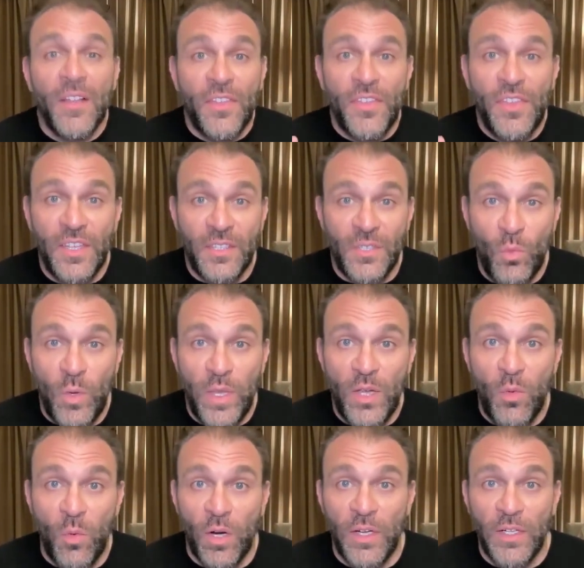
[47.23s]
This week,
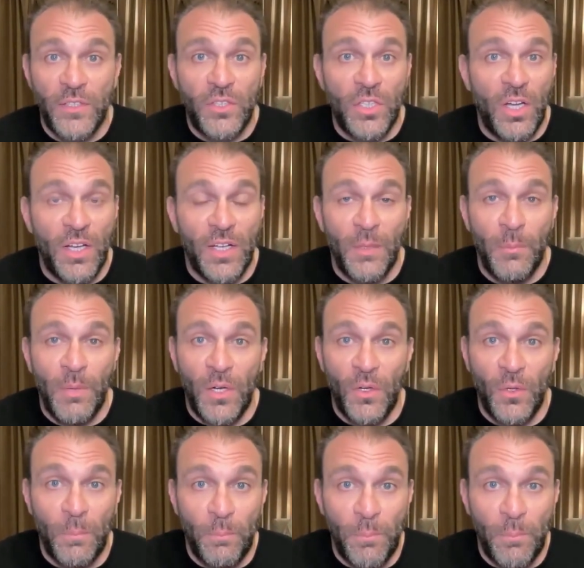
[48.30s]
we're going to talk about